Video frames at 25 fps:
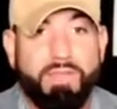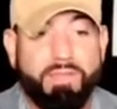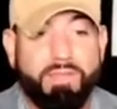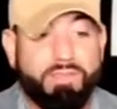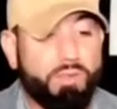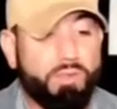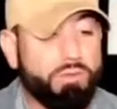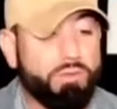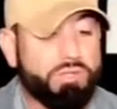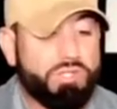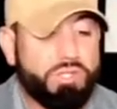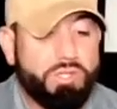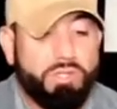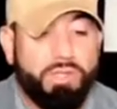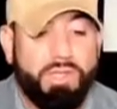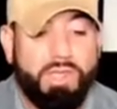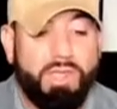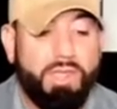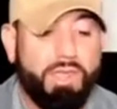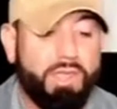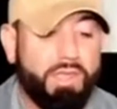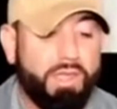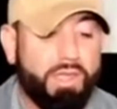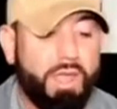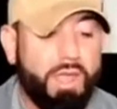And
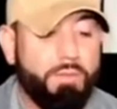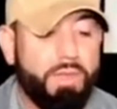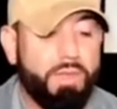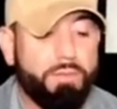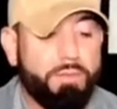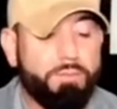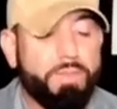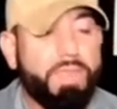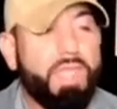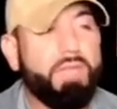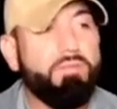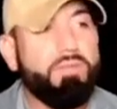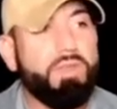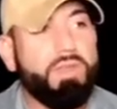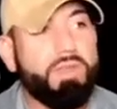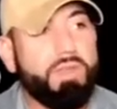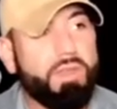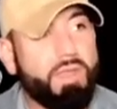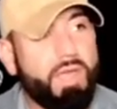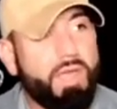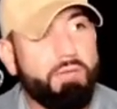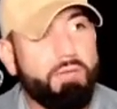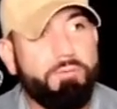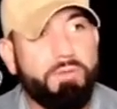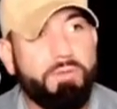socially, I mean,
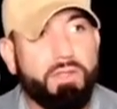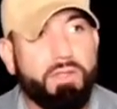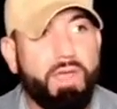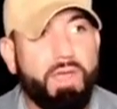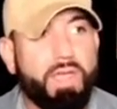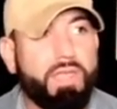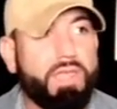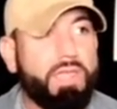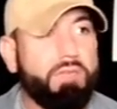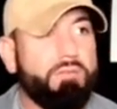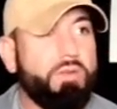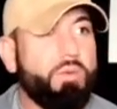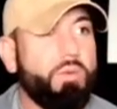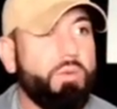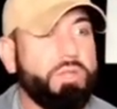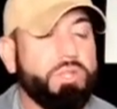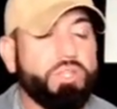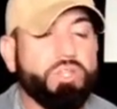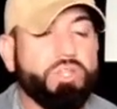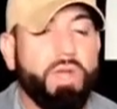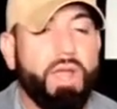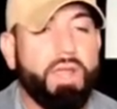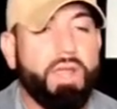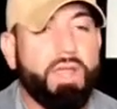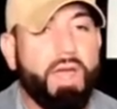even I feel like even when you
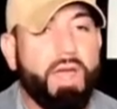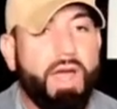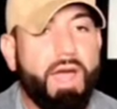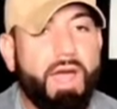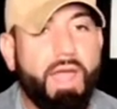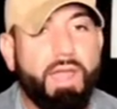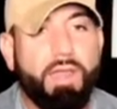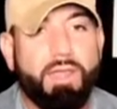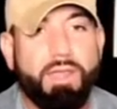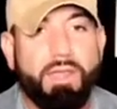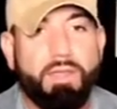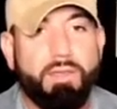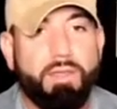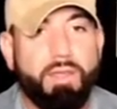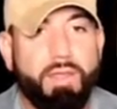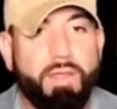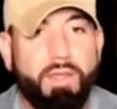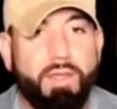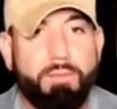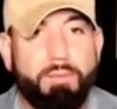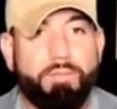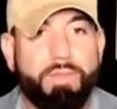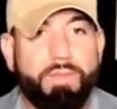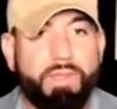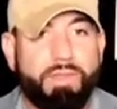try to hide it,
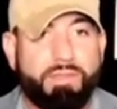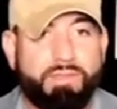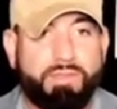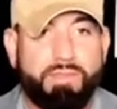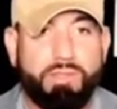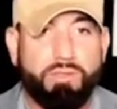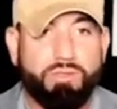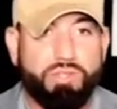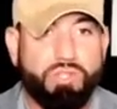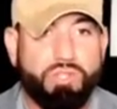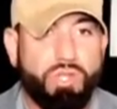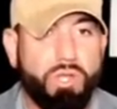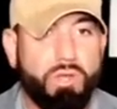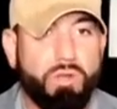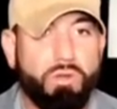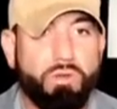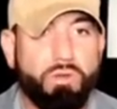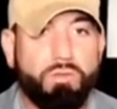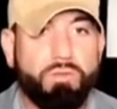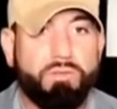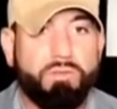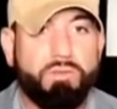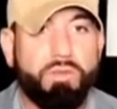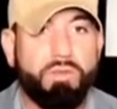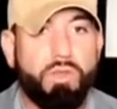it still
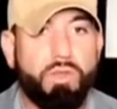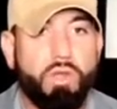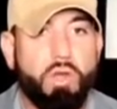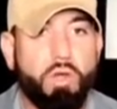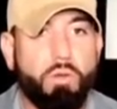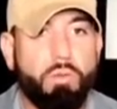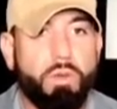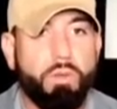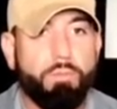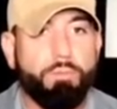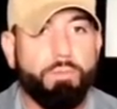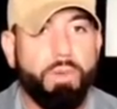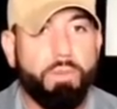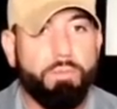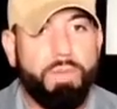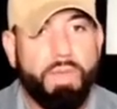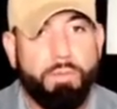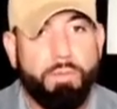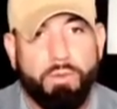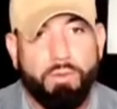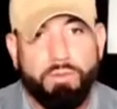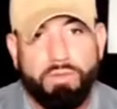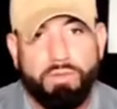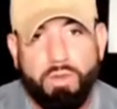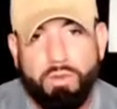shows, but
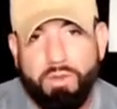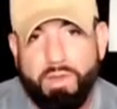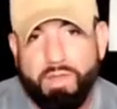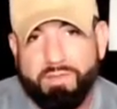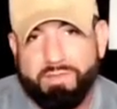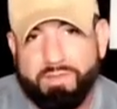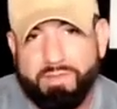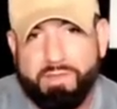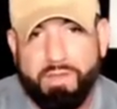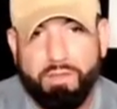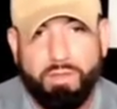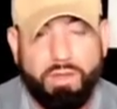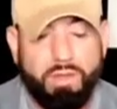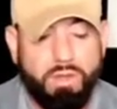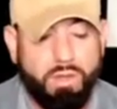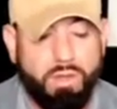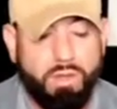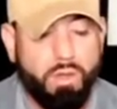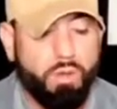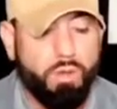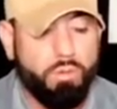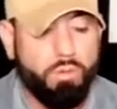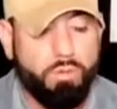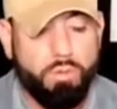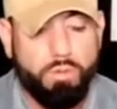people don't necessarily
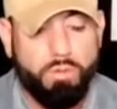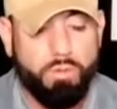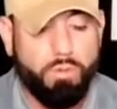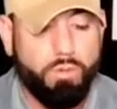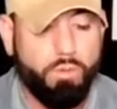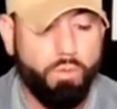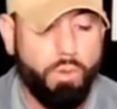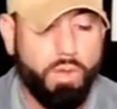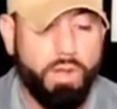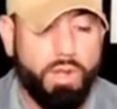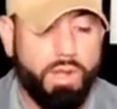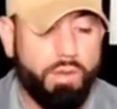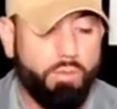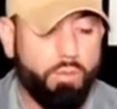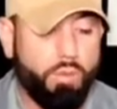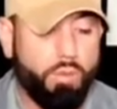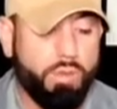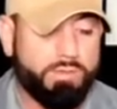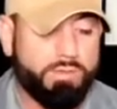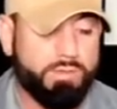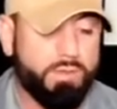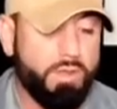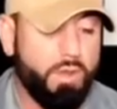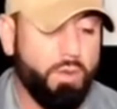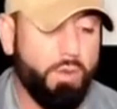know
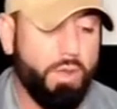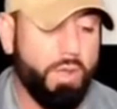what's going